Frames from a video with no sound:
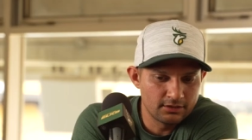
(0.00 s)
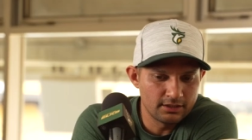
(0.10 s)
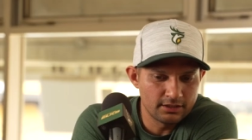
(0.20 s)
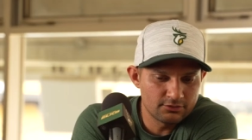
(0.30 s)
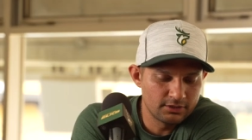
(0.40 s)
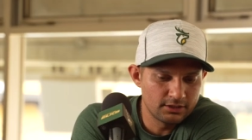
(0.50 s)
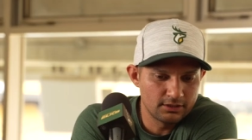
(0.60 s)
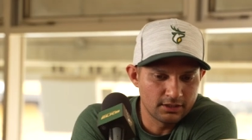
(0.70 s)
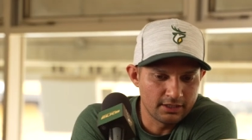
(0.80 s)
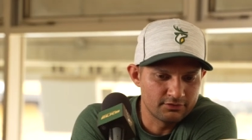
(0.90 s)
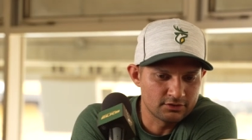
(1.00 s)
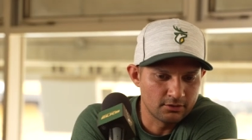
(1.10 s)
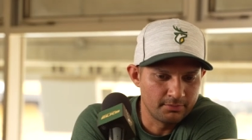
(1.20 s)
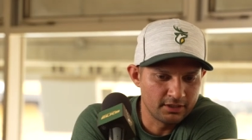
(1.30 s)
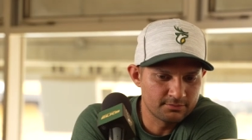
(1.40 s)
that's what life is
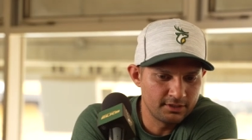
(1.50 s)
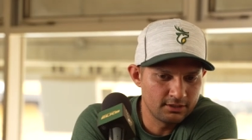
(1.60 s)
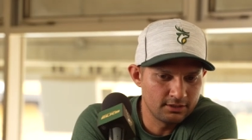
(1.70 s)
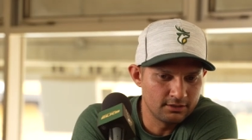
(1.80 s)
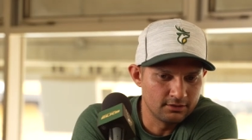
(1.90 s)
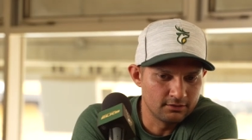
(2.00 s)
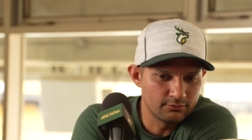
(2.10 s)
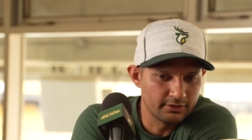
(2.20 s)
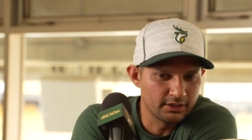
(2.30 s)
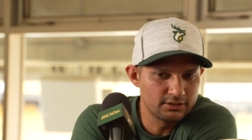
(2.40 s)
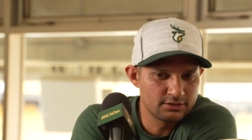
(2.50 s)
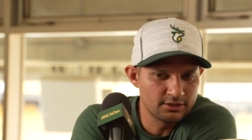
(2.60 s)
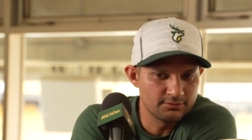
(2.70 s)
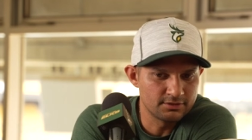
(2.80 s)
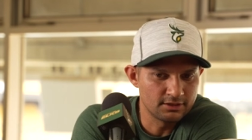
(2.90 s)
all about, is making
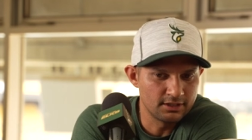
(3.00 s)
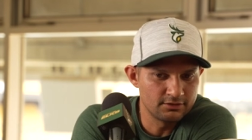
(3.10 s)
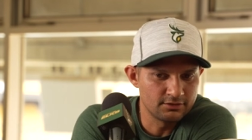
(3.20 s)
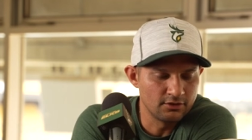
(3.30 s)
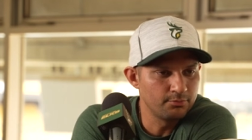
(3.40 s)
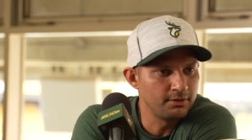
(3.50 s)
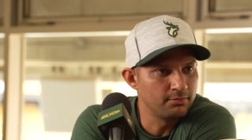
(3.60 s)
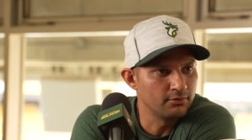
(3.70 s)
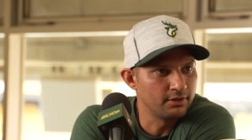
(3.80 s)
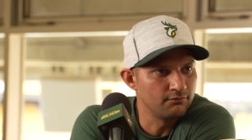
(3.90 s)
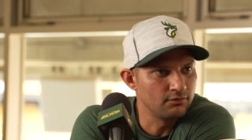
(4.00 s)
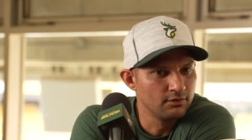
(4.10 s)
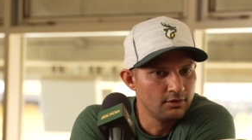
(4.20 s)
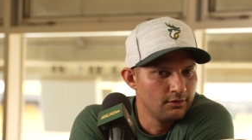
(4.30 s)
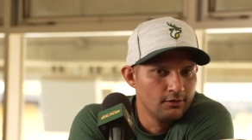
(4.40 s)
relationships and getting to know people. And if,
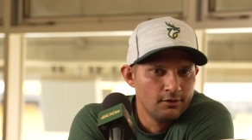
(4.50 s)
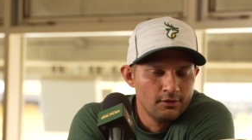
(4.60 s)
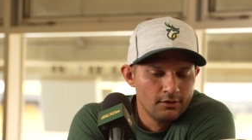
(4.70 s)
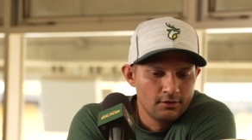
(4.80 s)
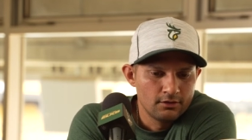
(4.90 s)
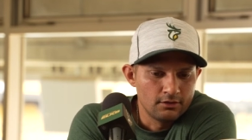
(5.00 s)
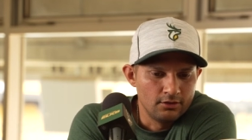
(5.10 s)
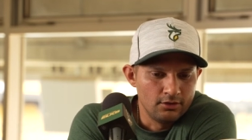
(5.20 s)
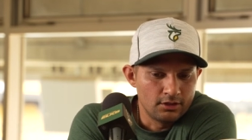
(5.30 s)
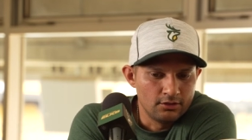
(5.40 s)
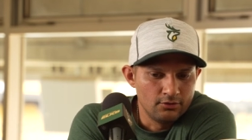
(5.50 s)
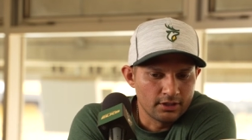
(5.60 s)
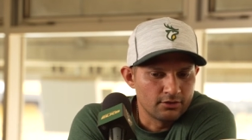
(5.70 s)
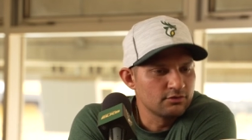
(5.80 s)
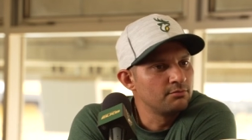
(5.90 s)
you know, you can do
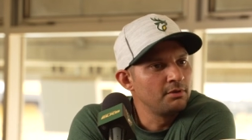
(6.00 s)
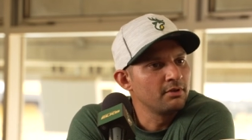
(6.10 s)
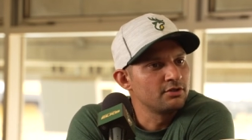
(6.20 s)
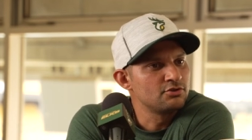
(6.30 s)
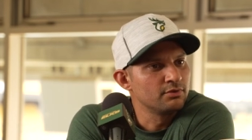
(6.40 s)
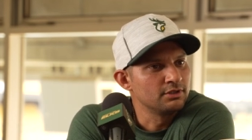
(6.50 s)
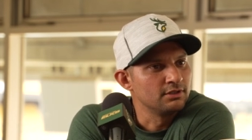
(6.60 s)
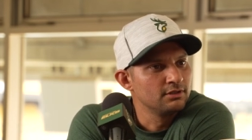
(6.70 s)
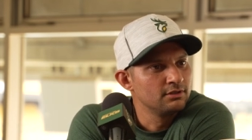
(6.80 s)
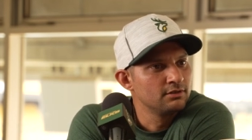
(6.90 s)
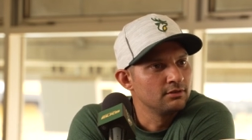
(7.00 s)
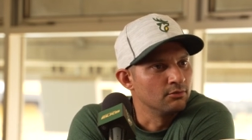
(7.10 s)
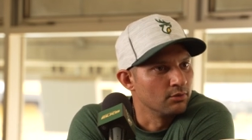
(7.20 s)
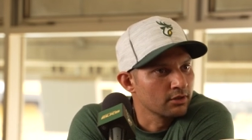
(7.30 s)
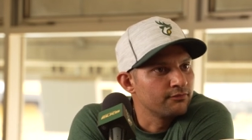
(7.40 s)
that, those are the people that you want to
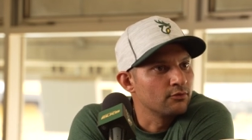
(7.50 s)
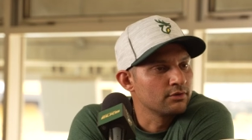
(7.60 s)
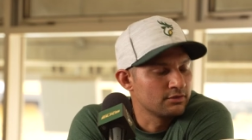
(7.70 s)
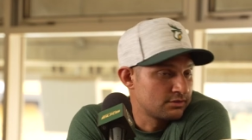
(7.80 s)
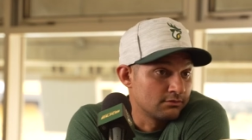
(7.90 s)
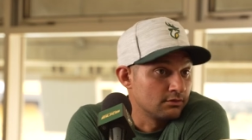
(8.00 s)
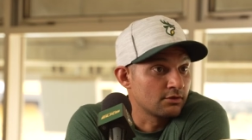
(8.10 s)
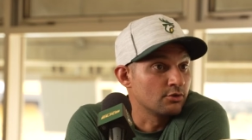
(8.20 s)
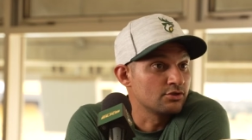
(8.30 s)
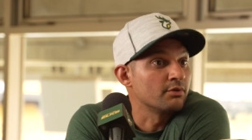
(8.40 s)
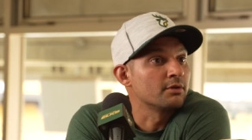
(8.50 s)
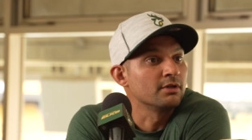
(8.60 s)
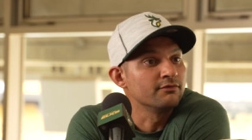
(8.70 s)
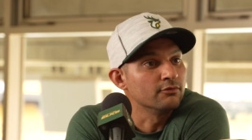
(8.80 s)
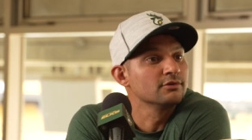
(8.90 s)
work for, this coach I want to
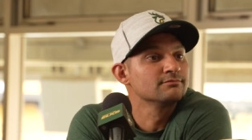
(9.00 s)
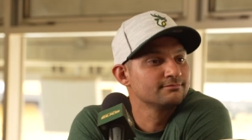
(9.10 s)
play for.